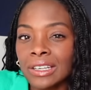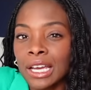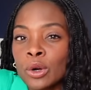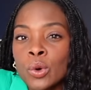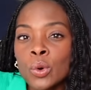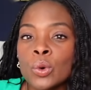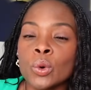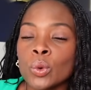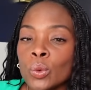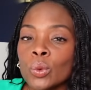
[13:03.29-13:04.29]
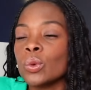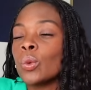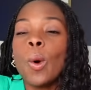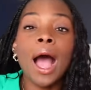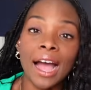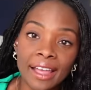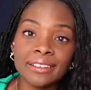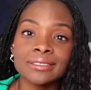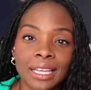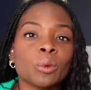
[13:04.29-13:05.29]
Like, why?
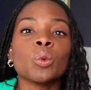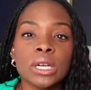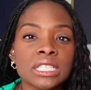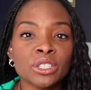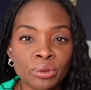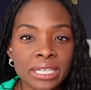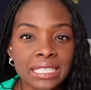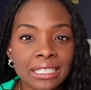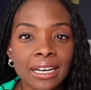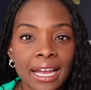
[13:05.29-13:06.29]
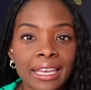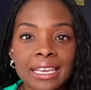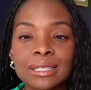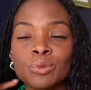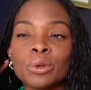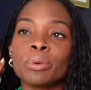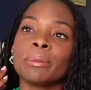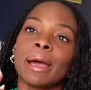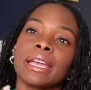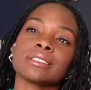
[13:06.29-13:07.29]
Like, what is the reason, I guess, would be
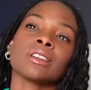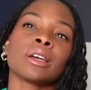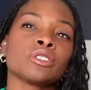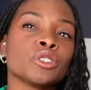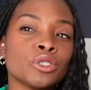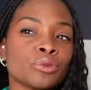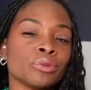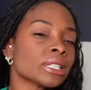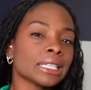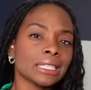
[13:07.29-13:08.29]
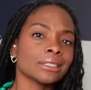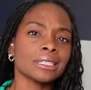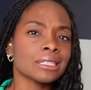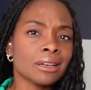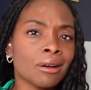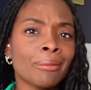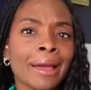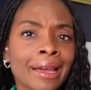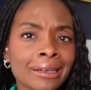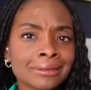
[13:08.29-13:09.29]
my answer. Like, do you really need to go
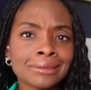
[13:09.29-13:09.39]
back?